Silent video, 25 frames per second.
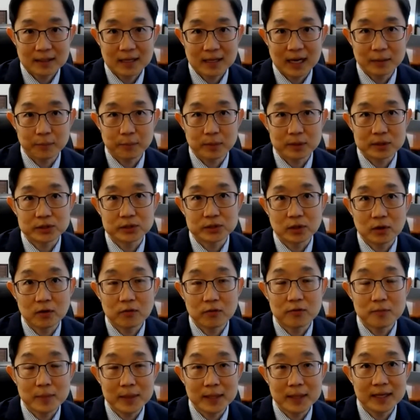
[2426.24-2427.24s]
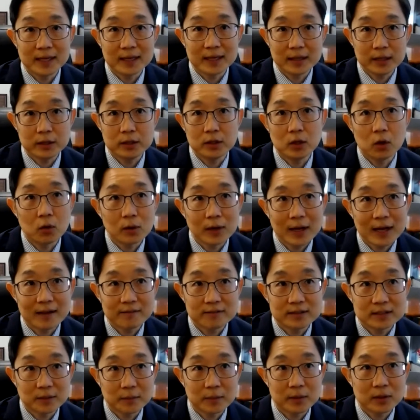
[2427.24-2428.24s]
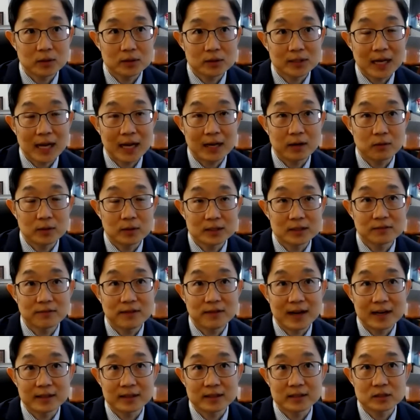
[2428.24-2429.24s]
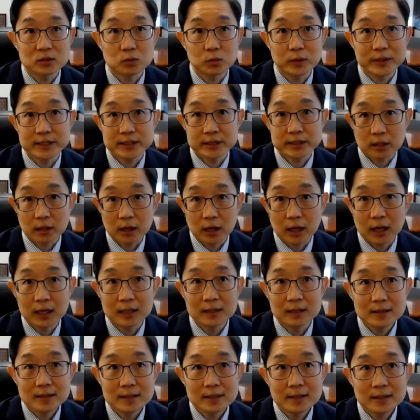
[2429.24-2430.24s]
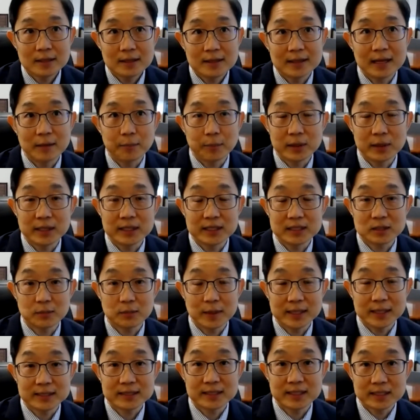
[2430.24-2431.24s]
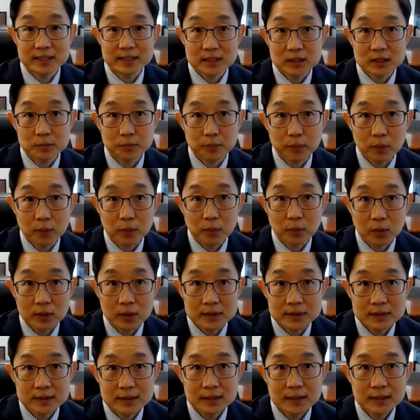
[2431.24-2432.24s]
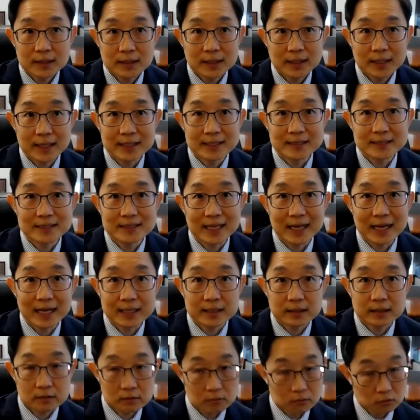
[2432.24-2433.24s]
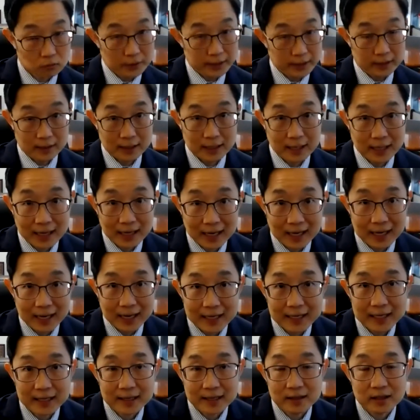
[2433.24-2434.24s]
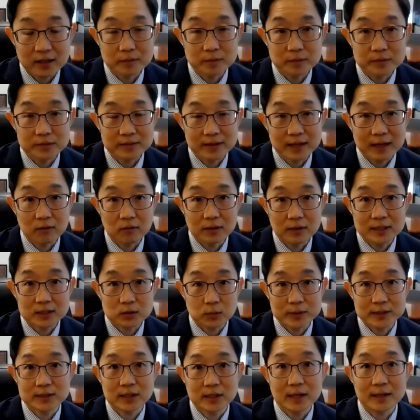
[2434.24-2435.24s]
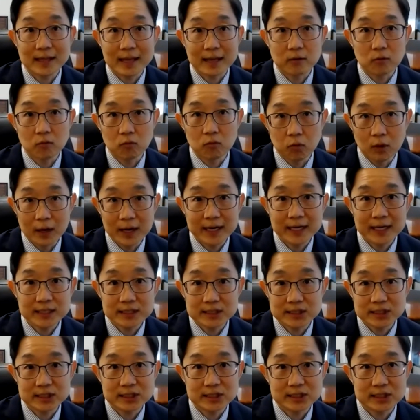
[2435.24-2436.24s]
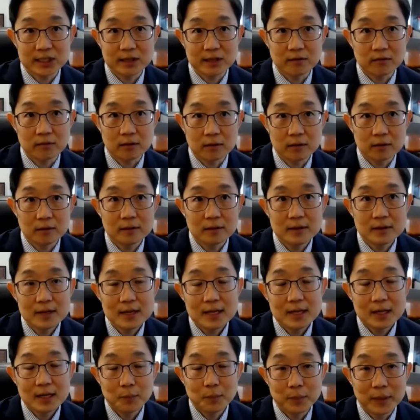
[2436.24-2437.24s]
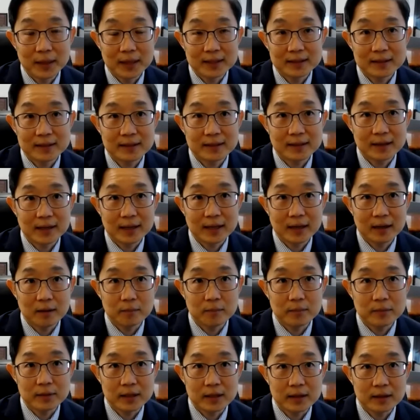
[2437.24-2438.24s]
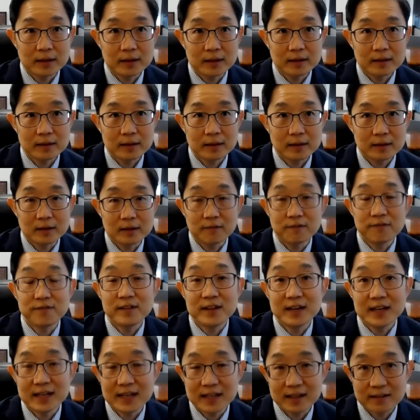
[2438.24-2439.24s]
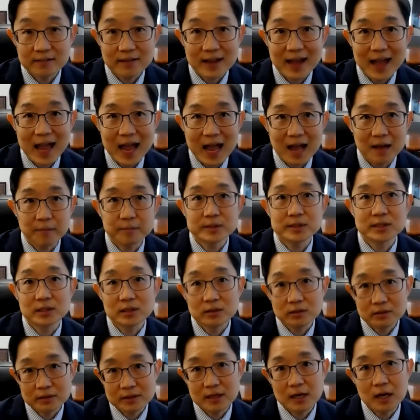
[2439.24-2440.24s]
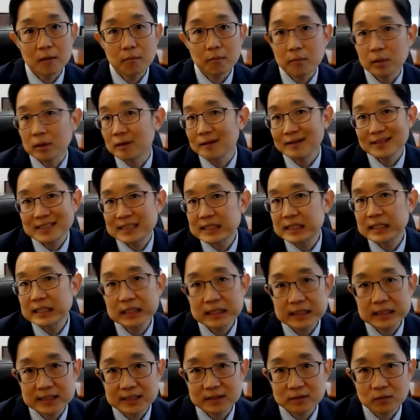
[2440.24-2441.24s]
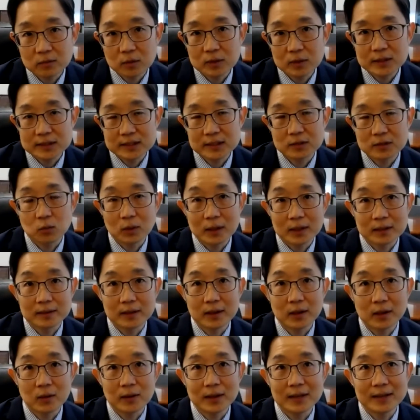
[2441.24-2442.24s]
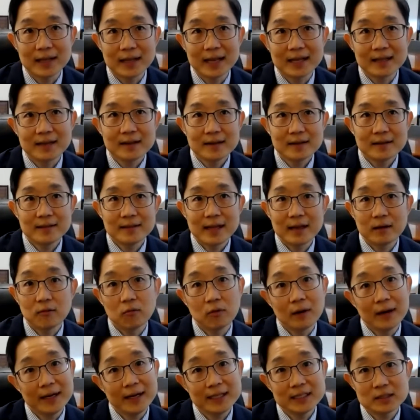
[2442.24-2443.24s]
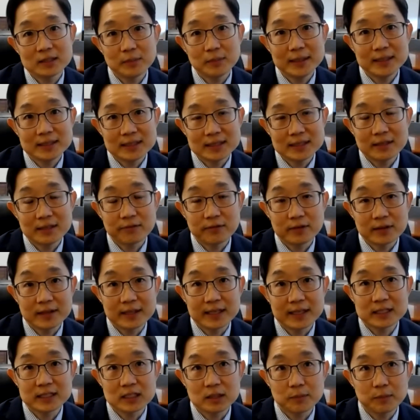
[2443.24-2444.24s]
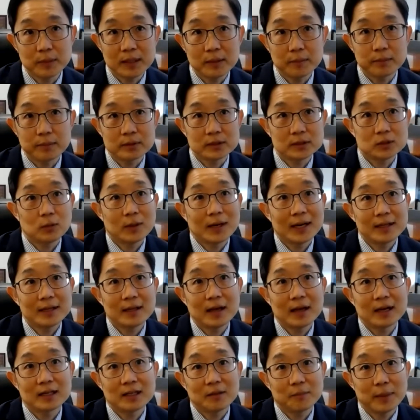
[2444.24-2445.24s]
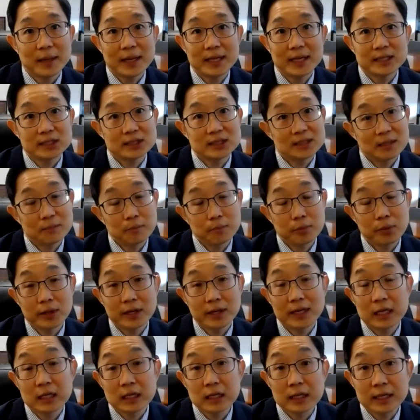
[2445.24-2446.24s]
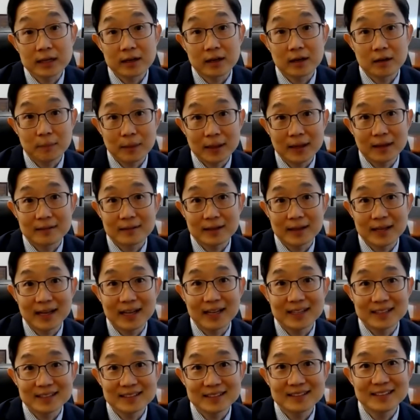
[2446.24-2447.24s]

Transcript: hypertroph, meaning you don't have some of those high risk factors we saw, that participation in sports is not real high in terms of that risk. We saw that range in general, but um, the definitive absolute number still isn't isn't well known and that that range means different things to people so when i talk to patients i'm pretty clear about that